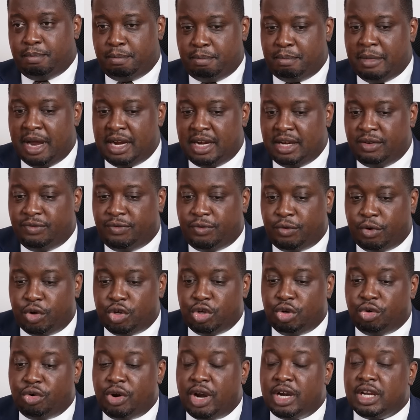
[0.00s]
money for
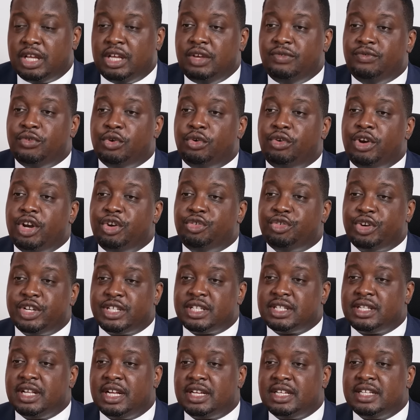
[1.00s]
you and give you
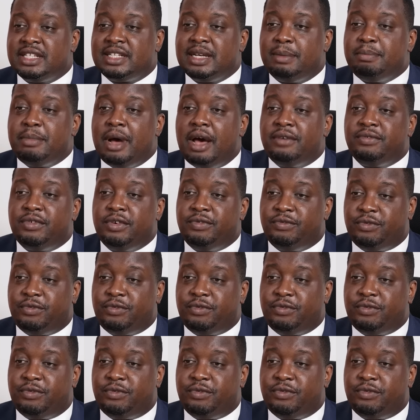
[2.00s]
interest that is above